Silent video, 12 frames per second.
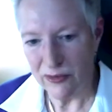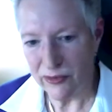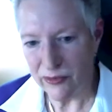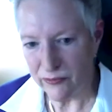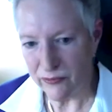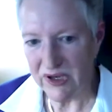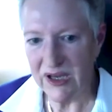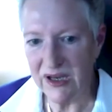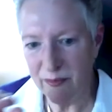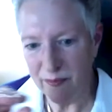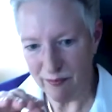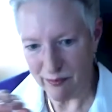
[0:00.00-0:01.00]

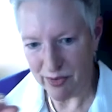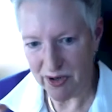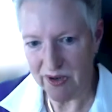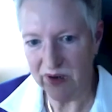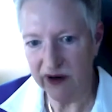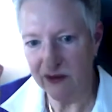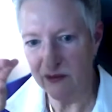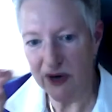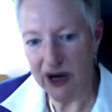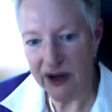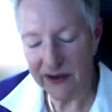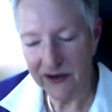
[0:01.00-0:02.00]
three-part
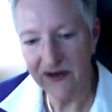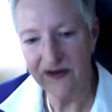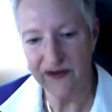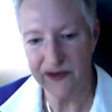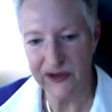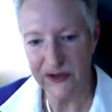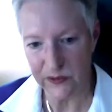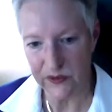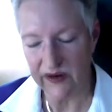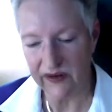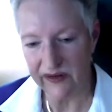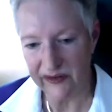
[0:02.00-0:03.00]
model for
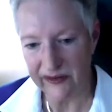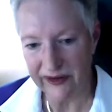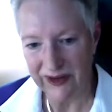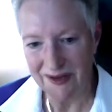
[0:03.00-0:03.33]
trust,